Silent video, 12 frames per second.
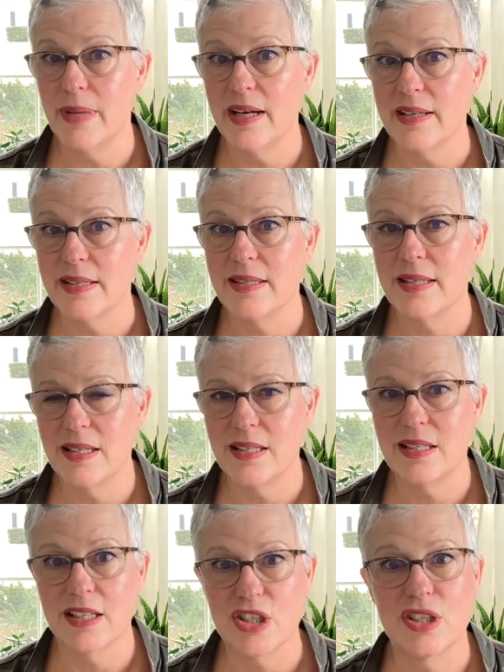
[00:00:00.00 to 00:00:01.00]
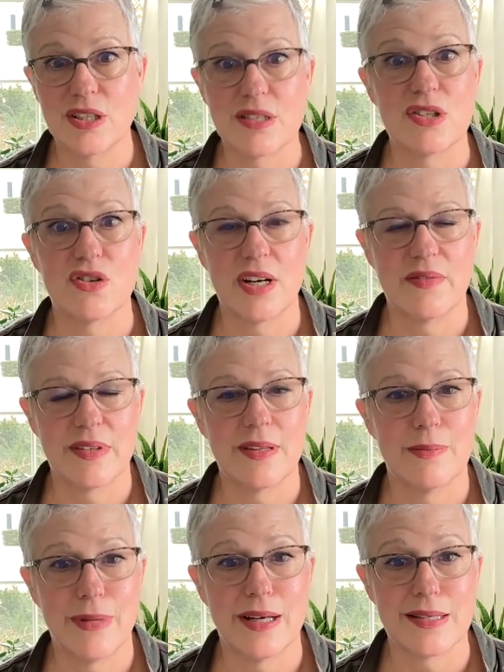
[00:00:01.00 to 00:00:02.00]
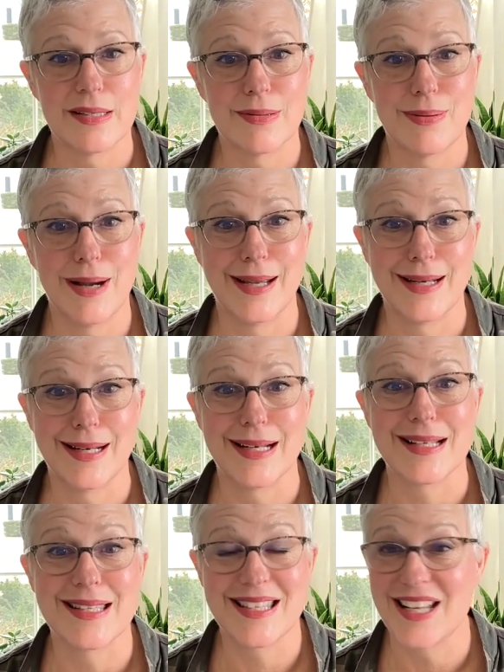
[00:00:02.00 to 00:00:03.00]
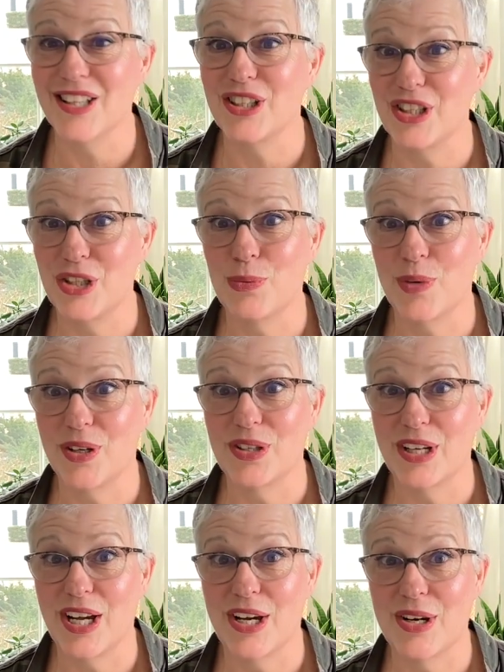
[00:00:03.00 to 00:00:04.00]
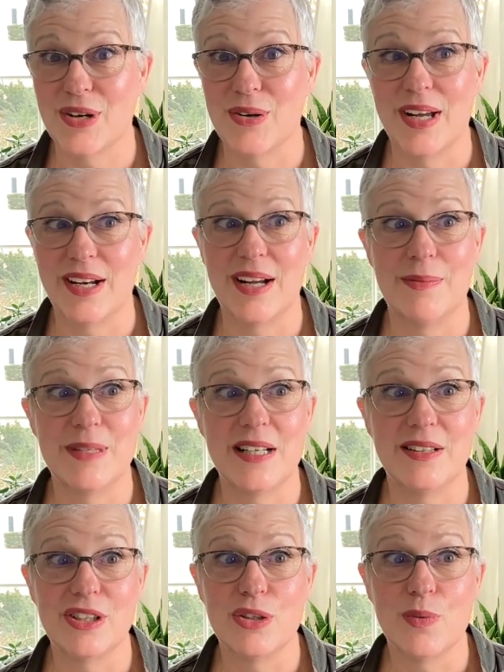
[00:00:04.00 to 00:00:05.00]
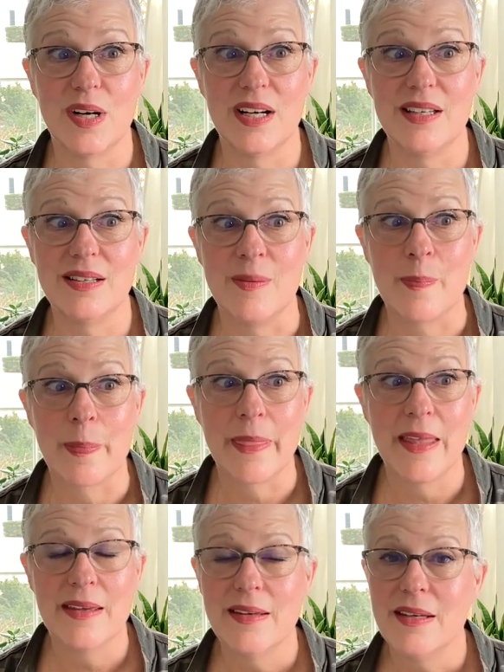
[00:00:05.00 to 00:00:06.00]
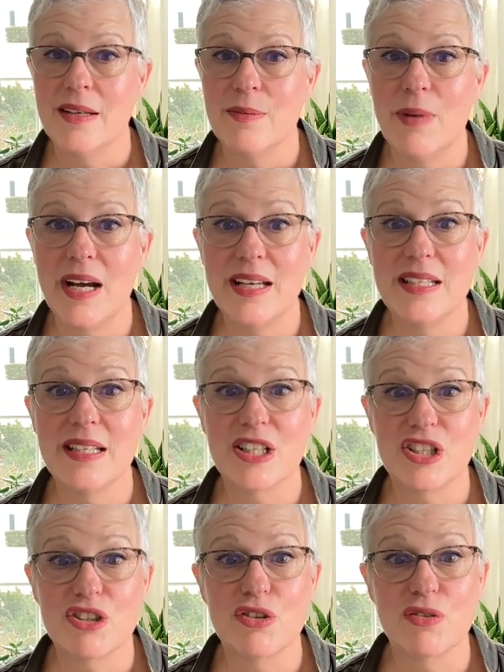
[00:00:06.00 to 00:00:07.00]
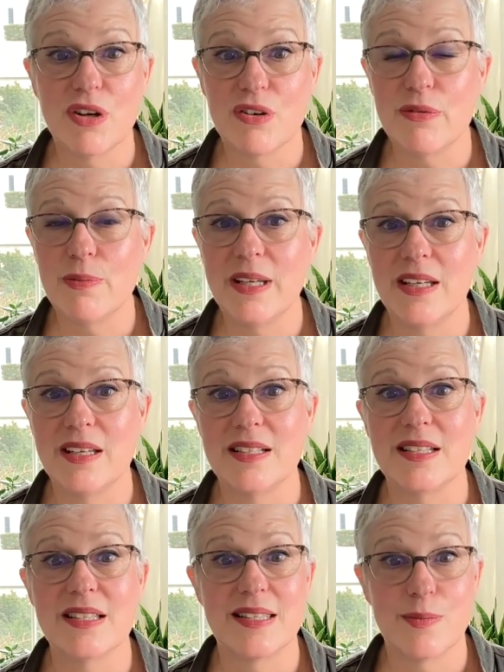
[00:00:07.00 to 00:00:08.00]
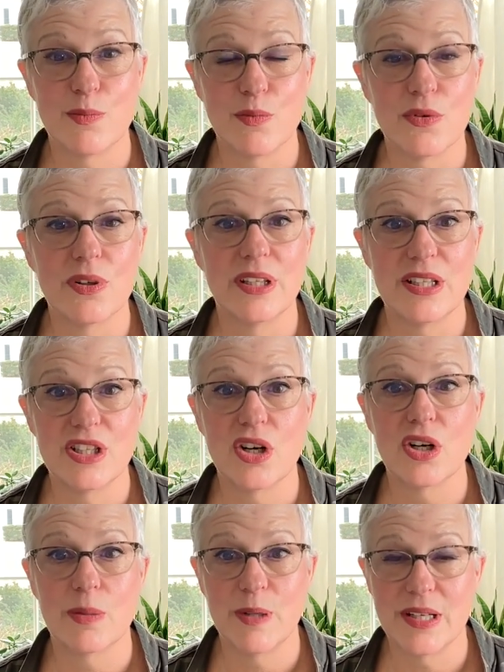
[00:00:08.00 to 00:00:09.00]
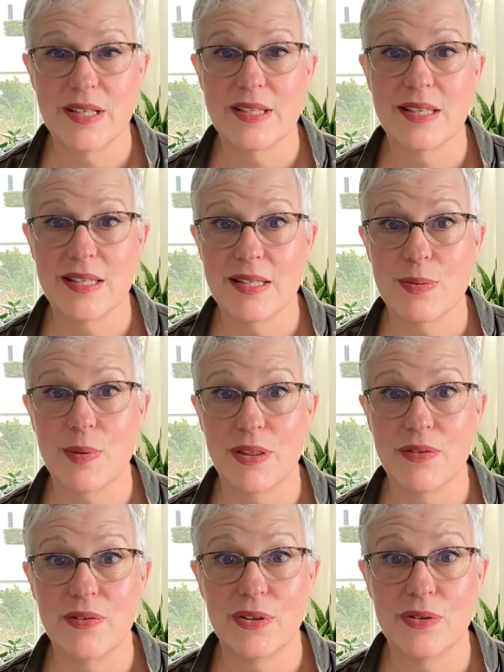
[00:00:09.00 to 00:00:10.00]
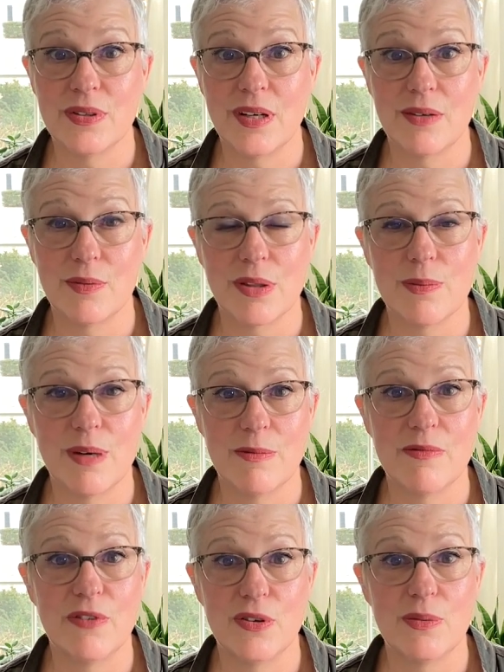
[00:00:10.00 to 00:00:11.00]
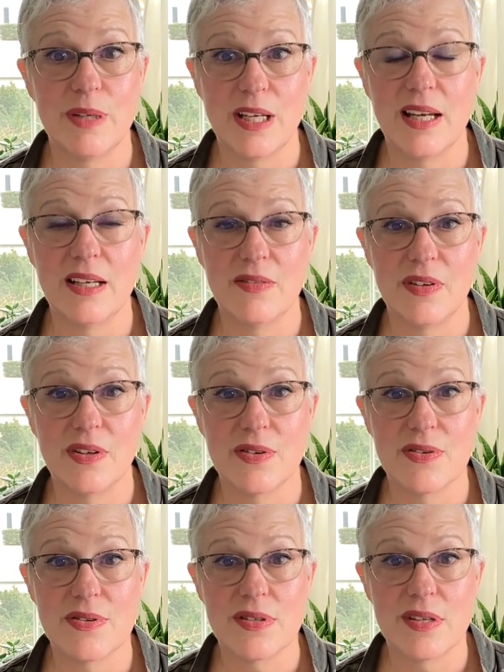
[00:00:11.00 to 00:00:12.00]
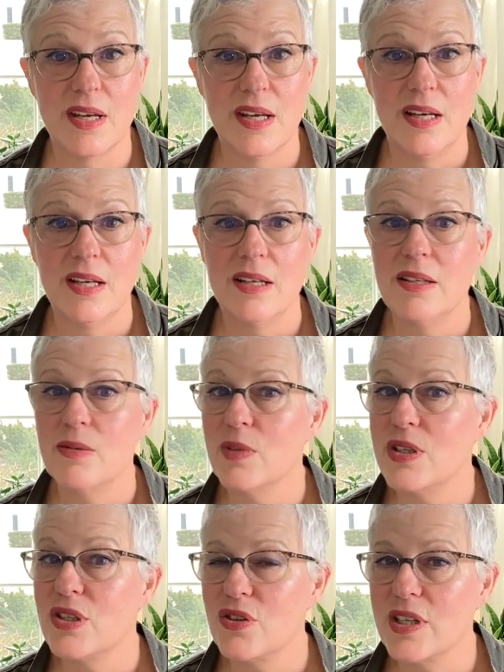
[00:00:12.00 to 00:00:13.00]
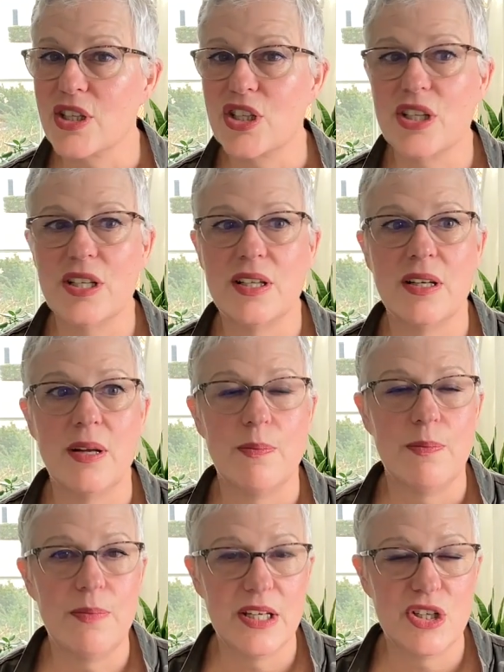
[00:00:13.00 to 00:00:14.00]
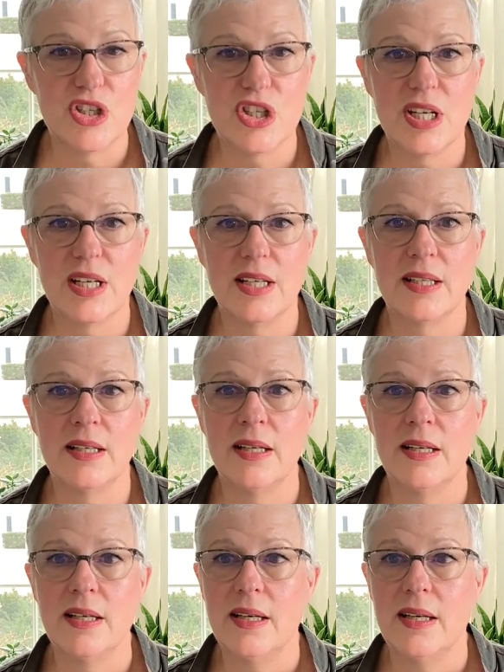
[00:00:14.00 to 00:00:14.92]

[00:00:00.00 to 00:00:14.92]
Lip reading: the bus. The addiction is driving the bus, right? And it's telling you where to go. And I'm telling you what, my addiction drove me into some really dark places with food and with my food behaviors, restriction, binging,